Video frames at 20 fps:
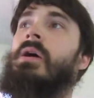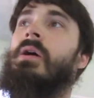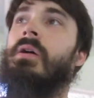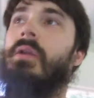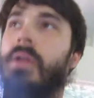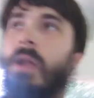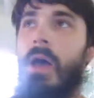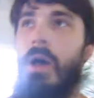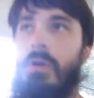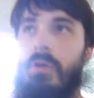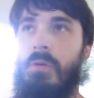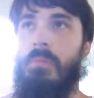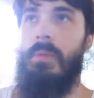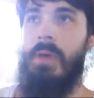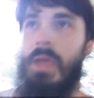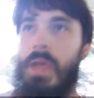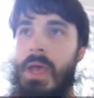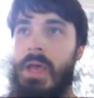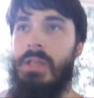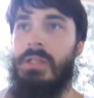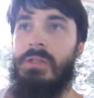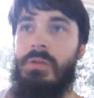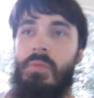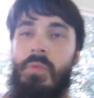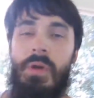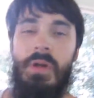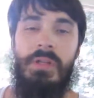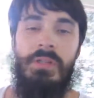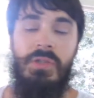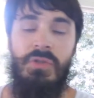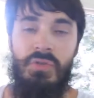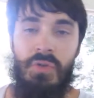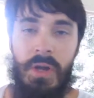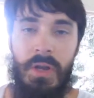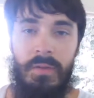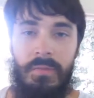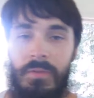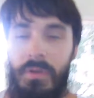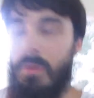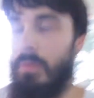Now you may ask, what is a
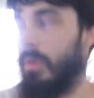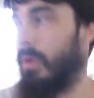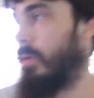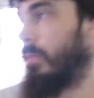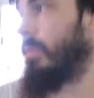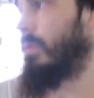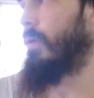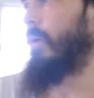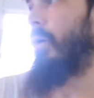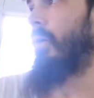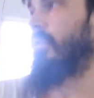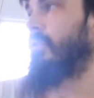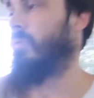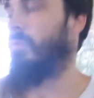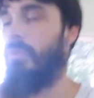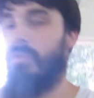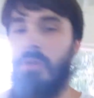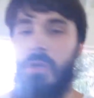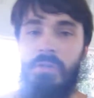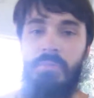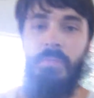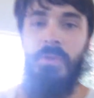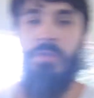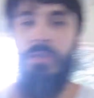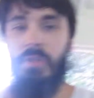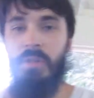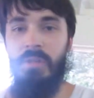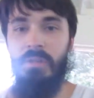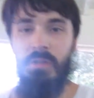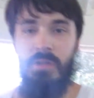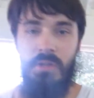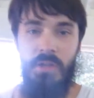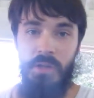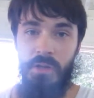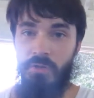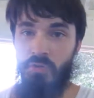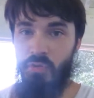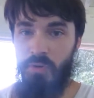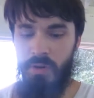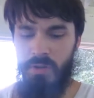drain and fill when it regards to a transmission? Is it
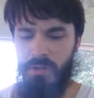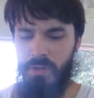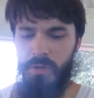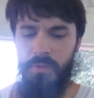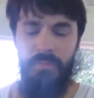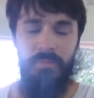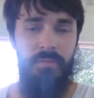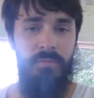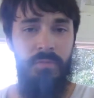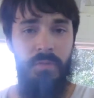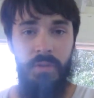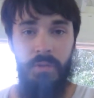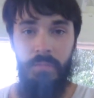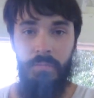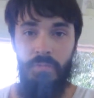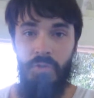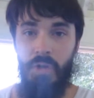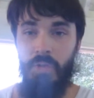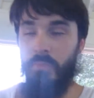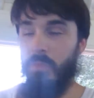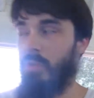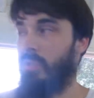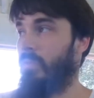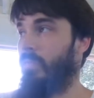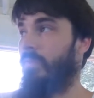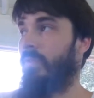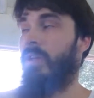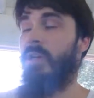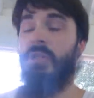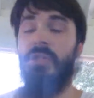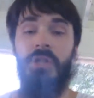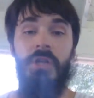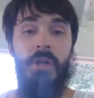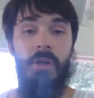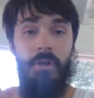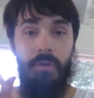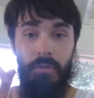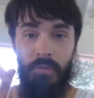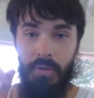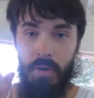a transmission flush?
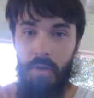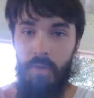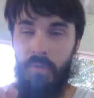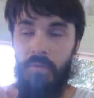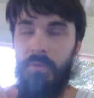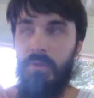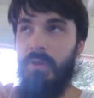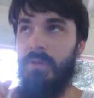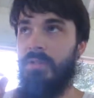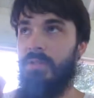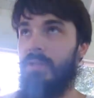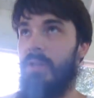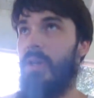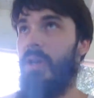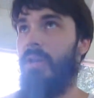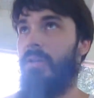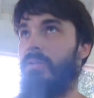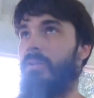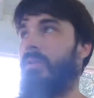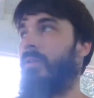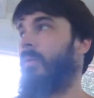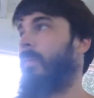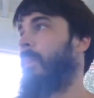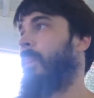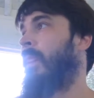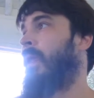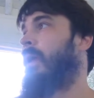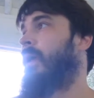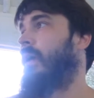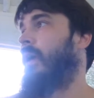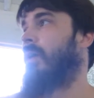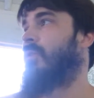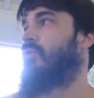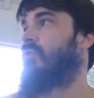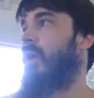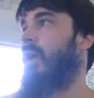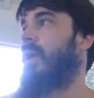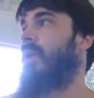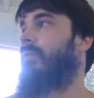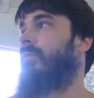No, it is not. A
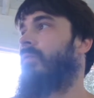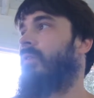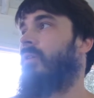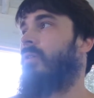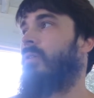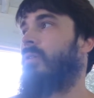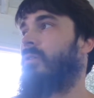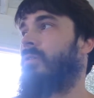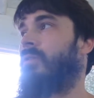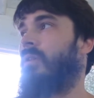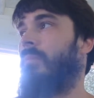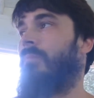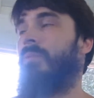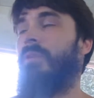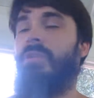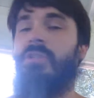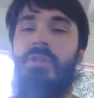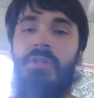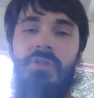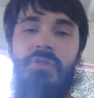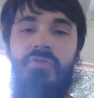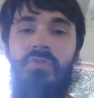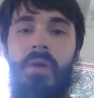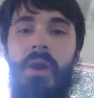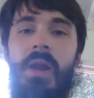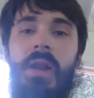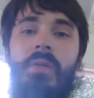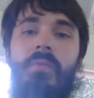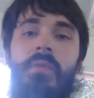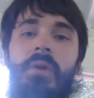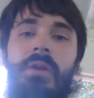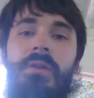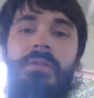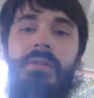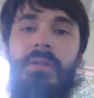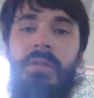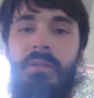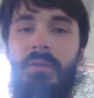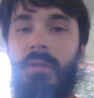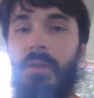drain and fill is simply just draining what is
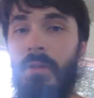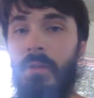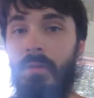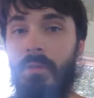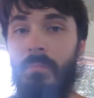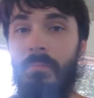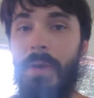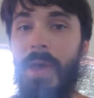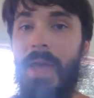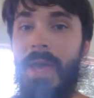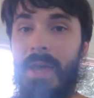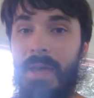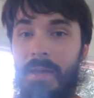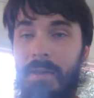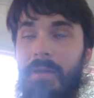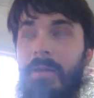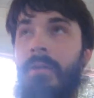in the pan.